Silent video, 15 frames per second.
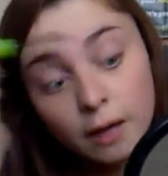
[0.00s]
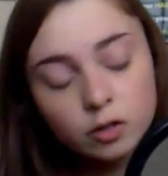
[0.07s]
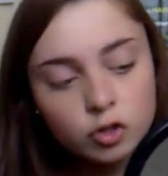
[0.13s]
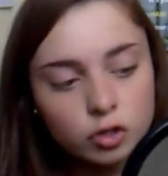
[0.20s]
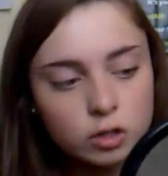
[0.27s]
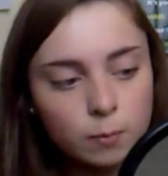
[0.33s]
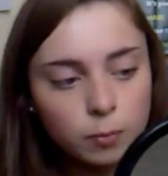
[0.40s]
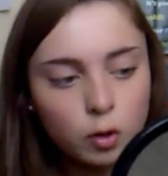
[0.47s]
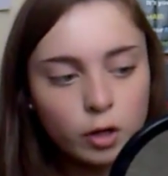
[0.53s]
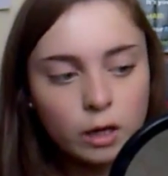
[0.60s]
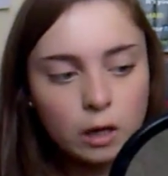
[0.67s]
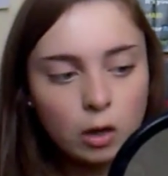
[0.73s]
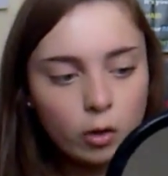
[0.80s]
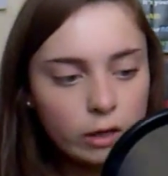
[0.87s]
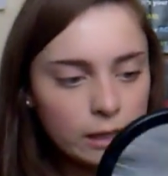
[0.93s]
And just apply
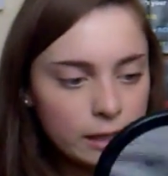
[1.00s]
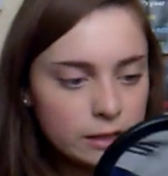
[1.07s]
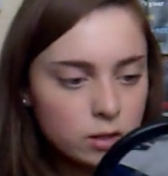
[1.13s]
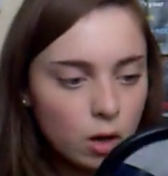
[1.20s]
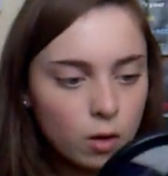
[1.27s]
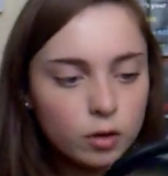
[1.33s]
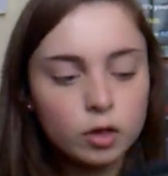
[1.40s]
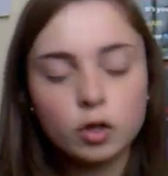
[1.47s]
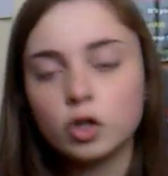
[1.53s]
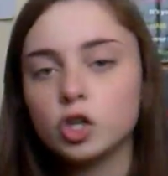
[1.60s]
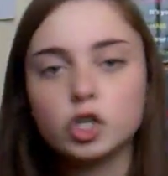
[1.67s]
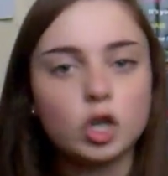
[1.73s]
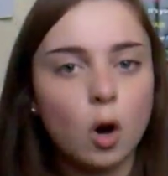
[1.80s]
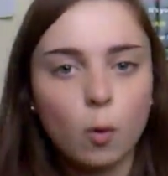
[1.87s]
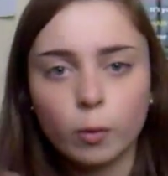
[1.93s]
it lightly.
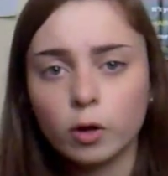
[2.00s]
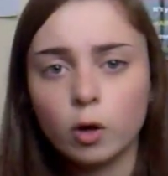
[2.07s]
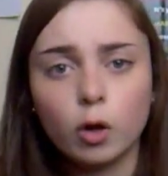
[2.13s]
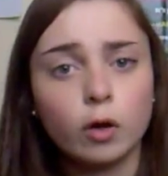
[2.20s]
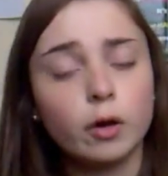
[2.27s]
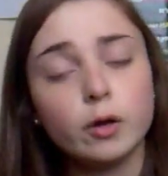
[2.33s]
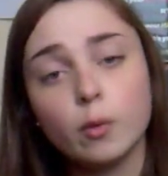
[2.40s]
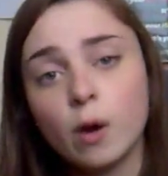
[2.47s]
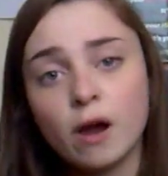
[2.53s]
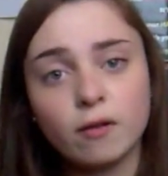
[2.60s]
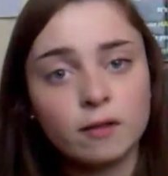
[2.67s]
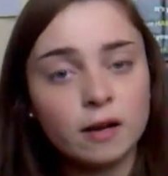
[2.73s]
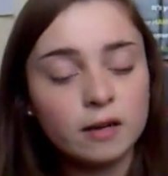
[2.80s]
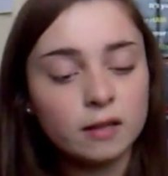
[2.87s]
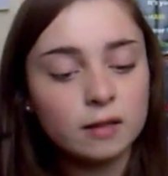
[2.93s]
You don't want to look like you're
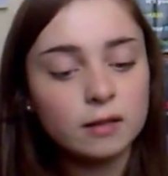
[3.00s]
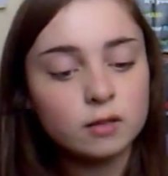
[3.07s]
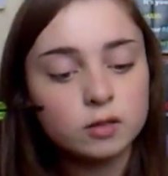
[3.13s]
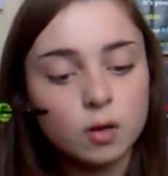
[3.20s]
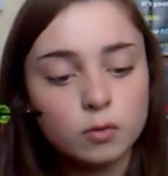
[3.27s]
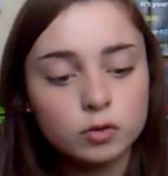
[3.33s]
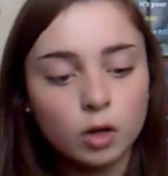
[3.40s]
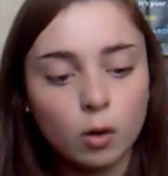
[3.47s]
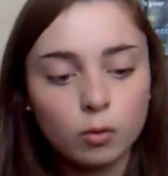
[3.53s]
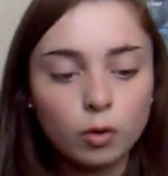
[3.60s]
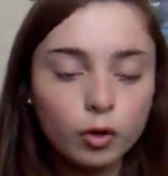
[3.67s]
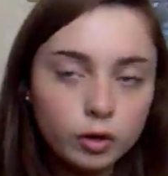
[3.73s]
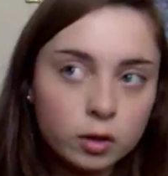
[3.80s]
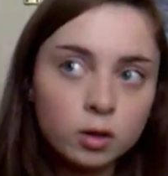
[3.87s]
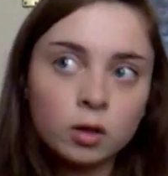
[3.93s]
wearing anything, so
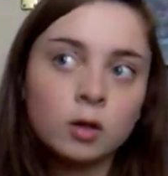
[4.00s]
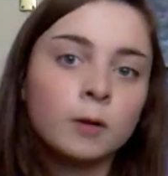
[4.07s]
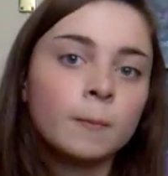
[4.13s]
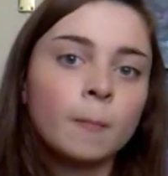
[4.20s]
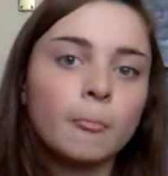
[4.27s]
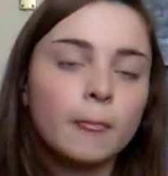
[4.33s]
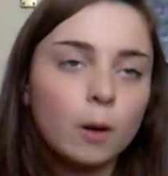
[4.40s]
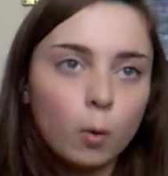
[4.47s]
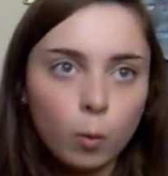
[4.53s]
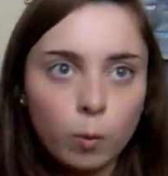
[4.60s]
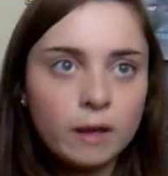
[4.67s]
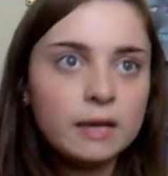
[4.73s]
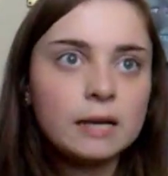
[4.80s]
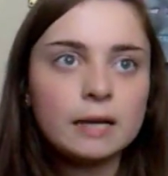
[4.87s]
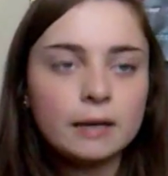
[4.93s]
don't like
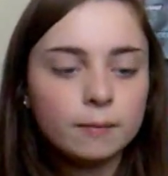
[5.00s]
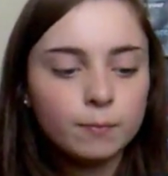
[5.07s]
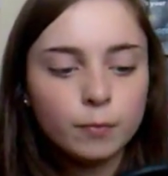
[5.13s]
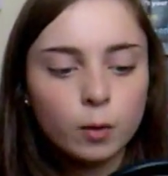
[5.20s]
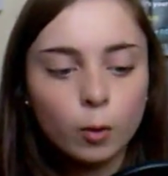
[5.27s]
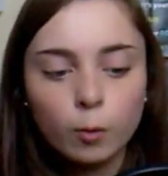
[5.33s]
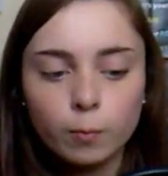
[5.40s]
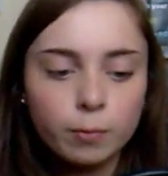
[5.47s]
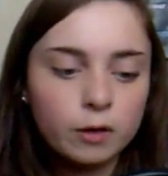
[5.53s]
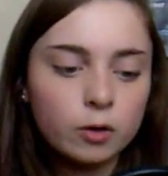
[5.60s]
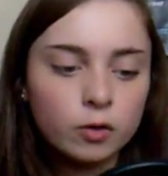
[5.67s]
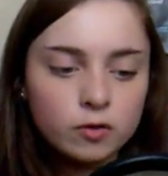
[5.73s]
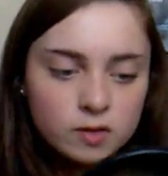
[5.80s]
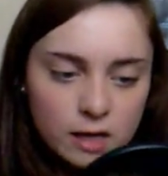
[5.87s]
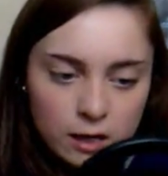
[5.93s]
wiggle it up
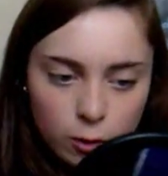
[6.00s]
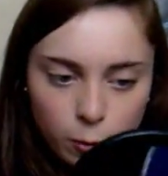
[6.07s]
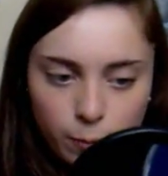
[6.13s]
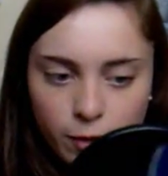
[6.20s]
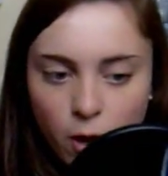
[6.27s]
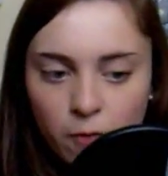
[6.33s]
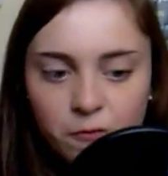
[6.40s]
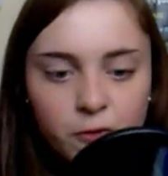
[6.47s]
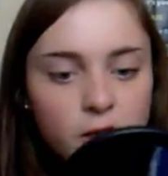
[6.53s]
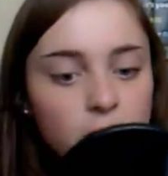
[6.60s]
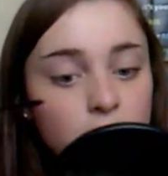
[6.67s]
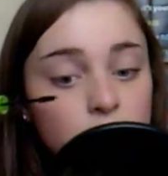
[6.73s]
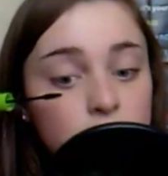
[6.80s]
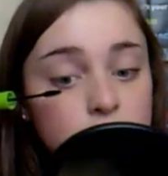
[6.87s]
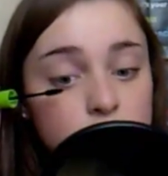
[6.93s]
because then it will be
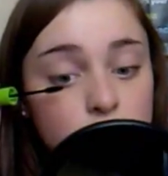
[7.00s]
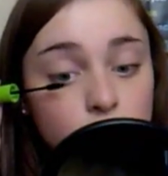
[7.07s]
obvious.